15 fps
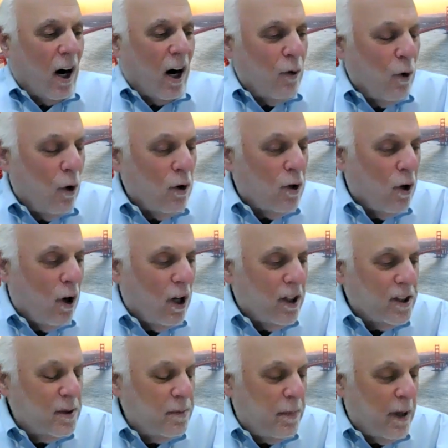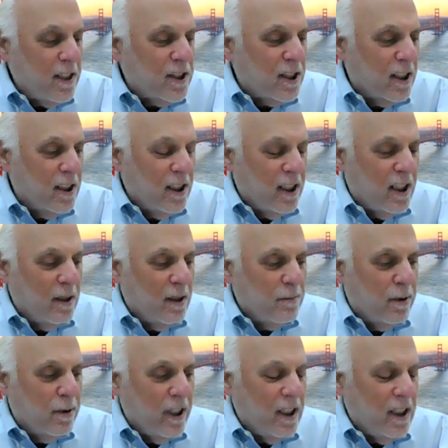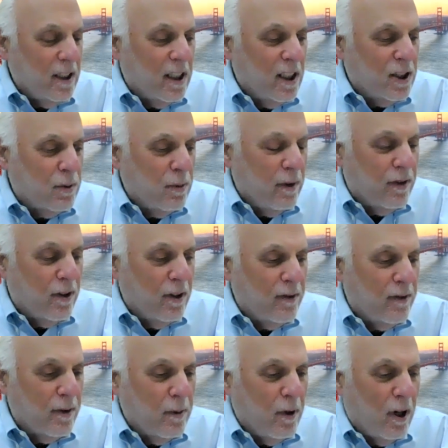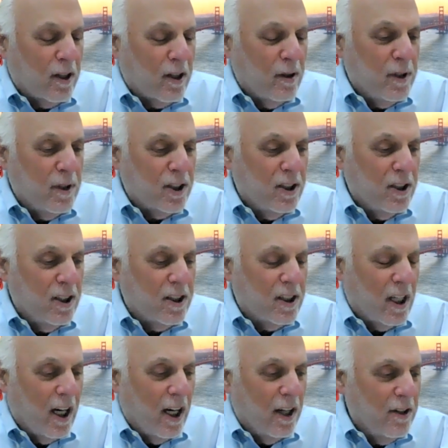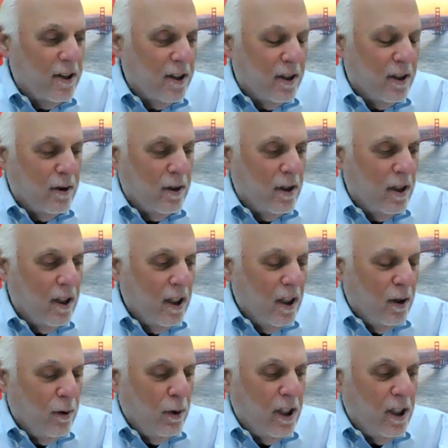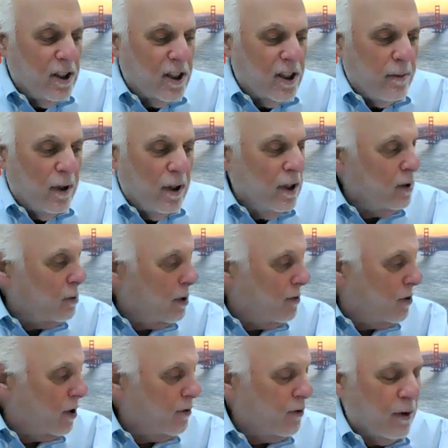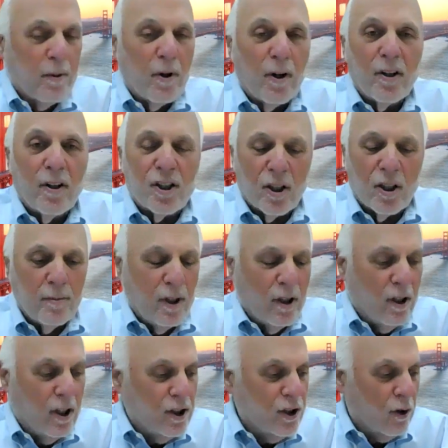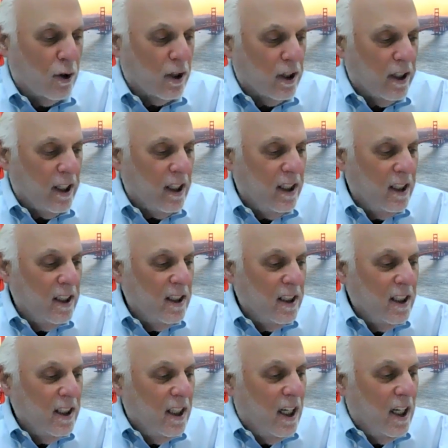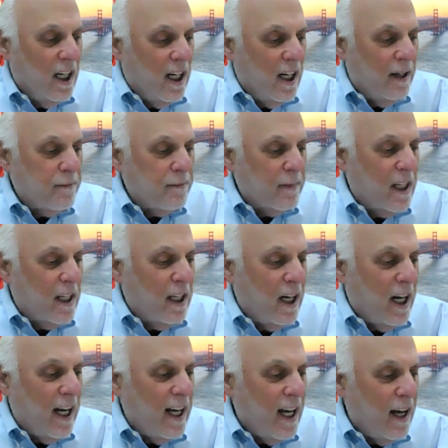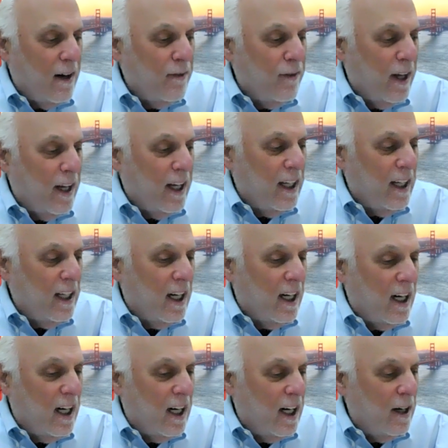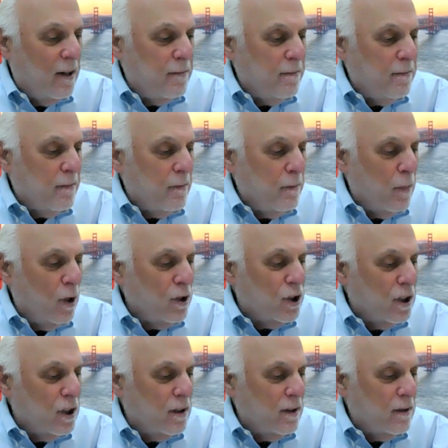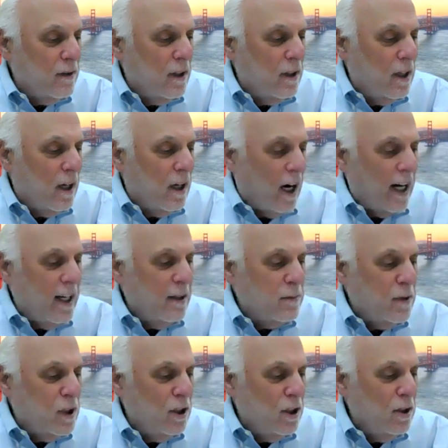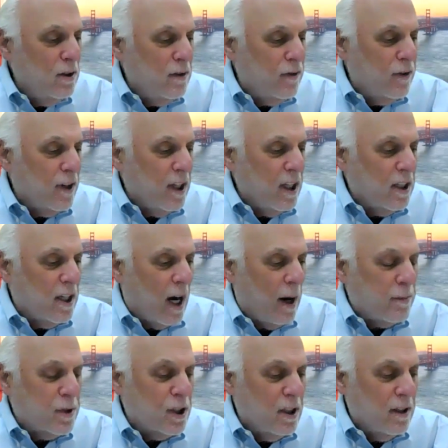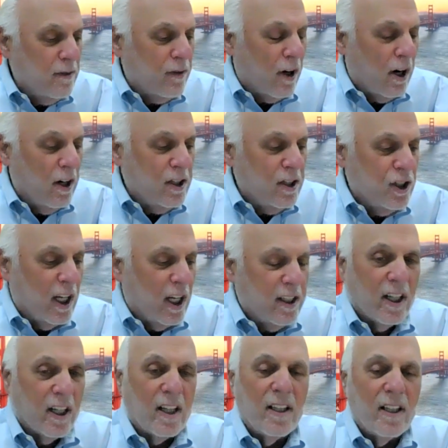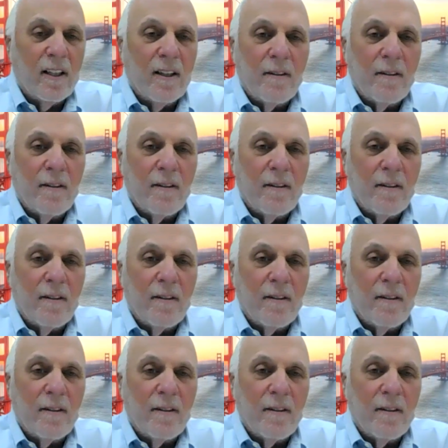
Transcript: roll call is basically complete because we've heard from all commissioners other than Rita Semel, and we've heard from her that she'll be on shortly. Can I have a motion, item two, for the adoption of our agenda?